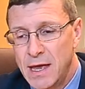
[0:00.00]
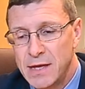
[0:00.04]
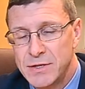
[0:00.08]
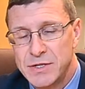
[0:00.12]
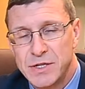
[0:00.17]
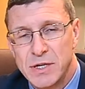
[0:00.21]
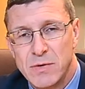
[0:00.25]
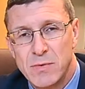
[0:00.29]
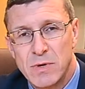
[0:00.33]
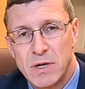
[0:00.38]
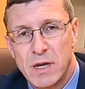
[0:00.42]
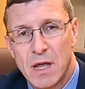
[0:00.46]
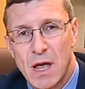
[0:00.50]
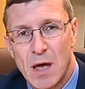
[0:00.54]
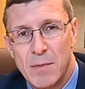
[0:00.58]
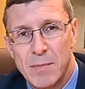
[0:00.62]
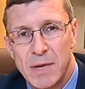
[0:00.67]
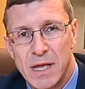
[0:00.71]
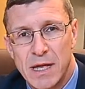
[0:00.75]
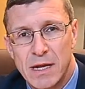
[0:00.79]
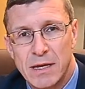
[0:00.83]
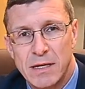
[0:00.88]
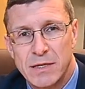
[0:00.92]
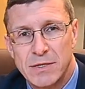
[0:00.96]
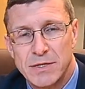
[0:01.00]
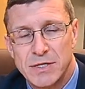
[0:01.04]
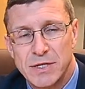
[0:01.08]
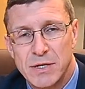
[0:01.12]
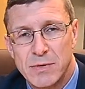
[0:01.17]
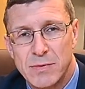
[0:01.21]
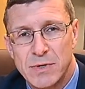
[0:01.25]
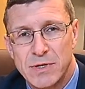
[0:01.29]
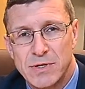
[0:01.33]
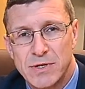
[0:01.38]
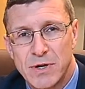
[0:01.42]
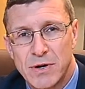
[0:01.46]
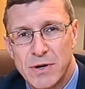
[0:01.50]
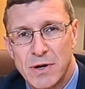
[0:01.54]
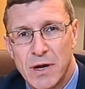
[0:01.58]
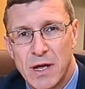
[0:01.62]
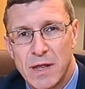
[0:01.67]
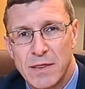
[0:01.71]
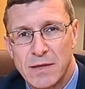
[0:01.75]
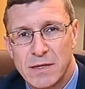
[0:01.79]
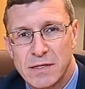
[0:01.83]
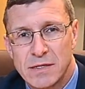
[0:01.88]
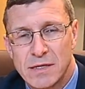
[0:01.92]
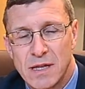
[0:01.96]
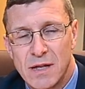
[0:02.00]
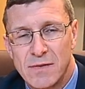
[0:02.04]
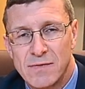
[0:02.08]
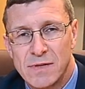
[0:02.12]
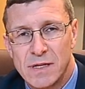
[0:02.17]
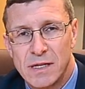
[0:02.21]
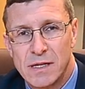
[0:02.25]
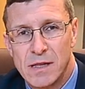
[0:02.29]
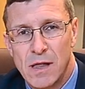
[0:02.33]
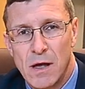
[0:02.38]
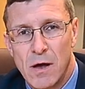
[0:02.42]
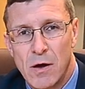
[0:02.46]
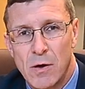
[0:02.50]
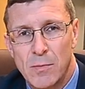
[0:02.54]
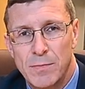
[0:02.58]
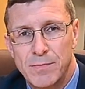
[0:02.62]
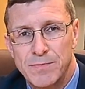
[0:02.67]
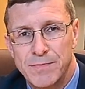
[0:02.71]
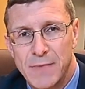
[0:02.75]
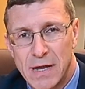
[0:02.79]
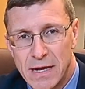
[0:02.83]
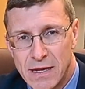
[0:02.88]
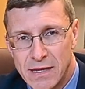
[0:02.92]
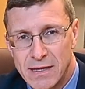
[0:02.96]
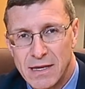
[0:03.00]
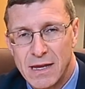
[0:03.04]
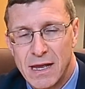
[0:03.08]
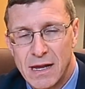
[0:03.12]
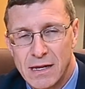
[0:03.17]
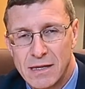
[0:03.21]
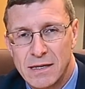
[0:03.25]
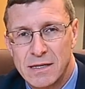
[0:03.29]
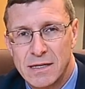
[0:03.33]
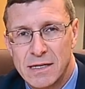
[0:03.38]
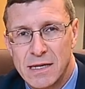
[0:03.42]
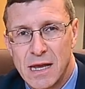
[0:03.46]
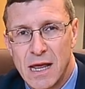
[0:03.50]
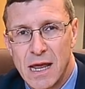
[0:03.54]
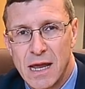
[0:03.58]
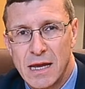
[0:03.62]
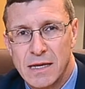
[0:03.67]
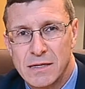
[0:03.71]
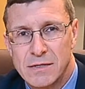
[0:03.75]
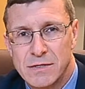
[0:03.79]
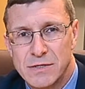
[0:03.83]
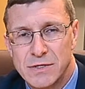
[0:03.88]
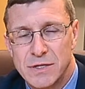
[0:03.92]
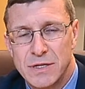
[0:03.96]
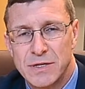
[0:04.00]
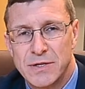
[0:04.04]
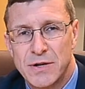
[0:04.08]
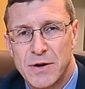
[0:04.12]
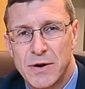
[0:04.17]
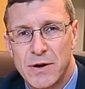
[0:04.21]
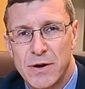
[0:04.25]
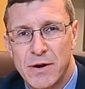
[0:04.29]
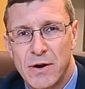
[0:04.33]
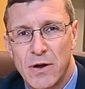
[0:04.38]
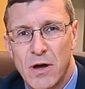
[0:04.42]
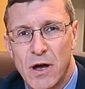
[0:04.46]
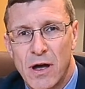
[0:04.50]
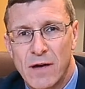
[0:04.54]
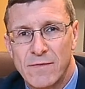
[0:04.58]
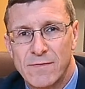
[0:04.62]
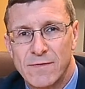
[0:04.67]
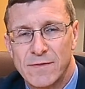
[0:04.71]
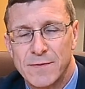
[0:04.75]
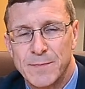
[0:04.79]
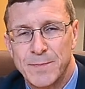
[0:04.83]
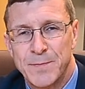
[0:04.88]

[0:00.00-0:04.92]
And she would come in and she would turn on this lovely globe. And at the end of the day, she'd turn it off.